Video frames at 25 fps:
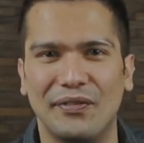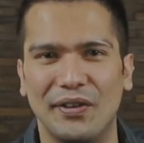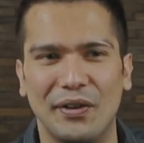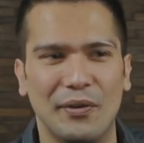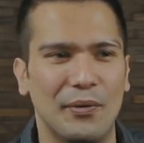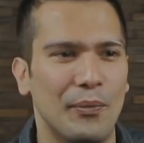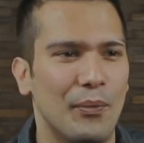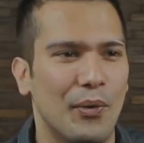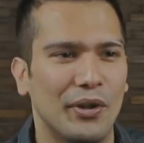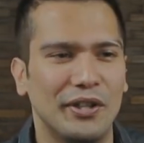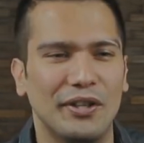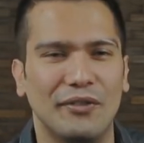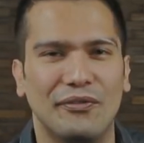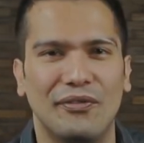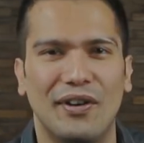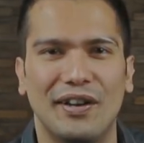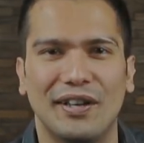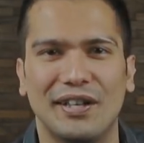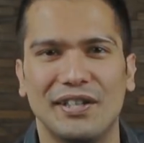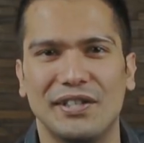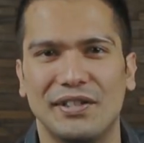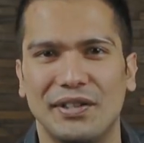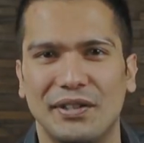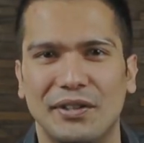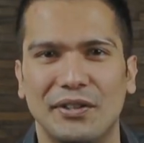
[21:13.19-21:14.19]
What the fuck
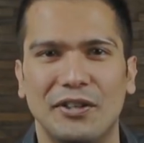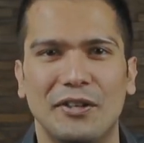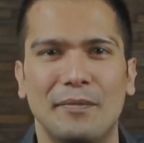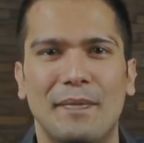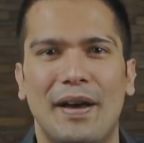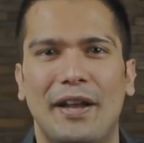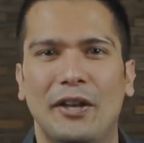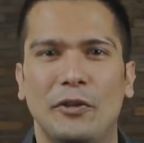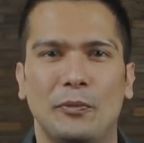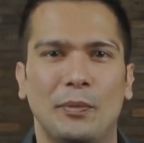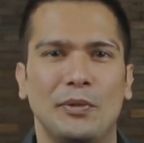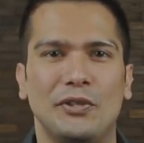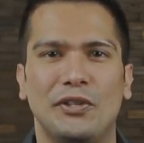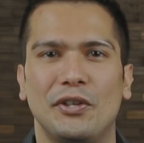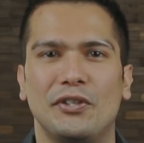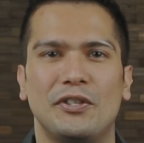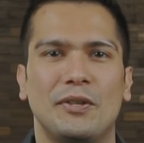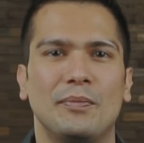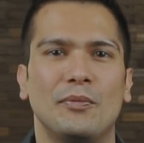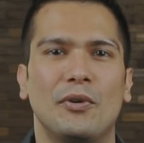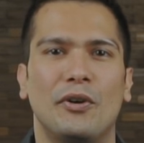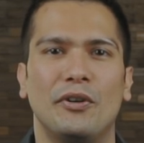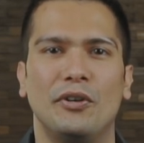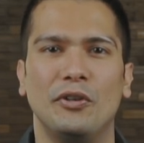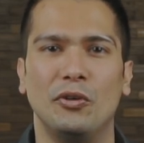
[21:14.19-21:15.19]
is the girl management system
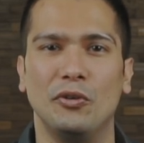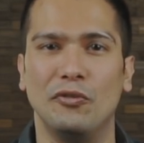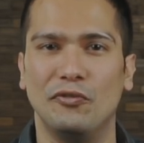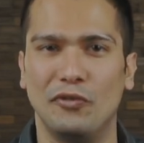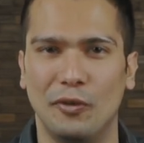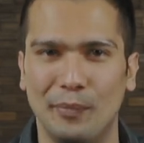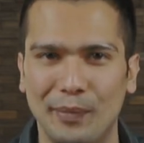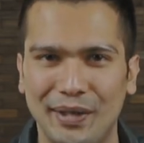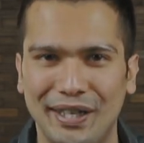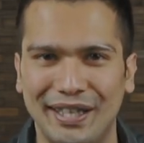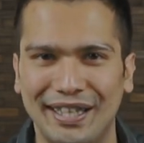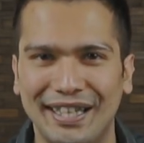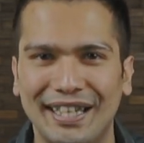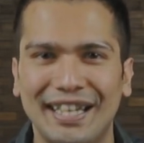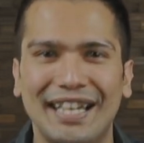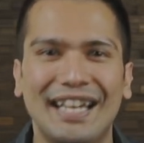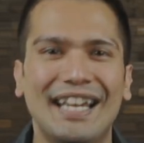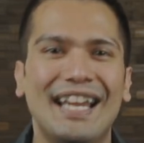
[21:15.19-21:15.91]
going to do for me?